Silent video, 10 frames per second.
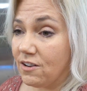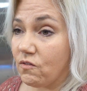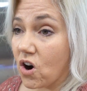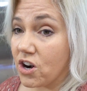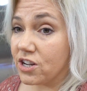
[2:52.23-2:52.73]

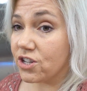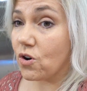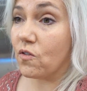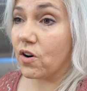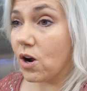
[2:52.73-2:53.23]
varnish
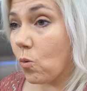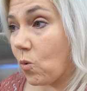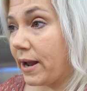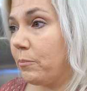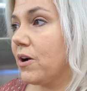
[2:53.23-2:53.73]
over a
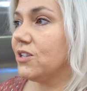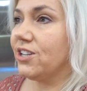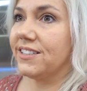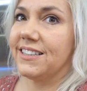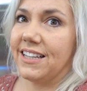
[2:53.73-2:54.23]
white
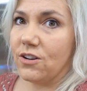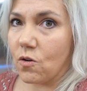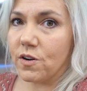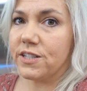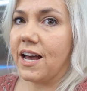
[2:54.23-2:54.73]
project and then
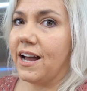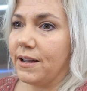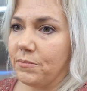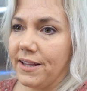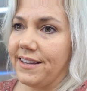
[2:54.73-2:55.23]
over
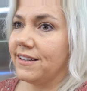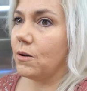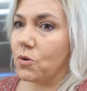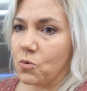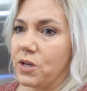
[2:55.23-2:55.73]
time, like a
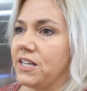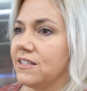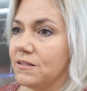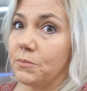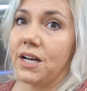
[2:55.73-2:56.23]
couple
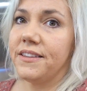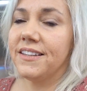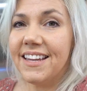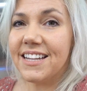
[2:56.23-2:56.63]
weeks, a month,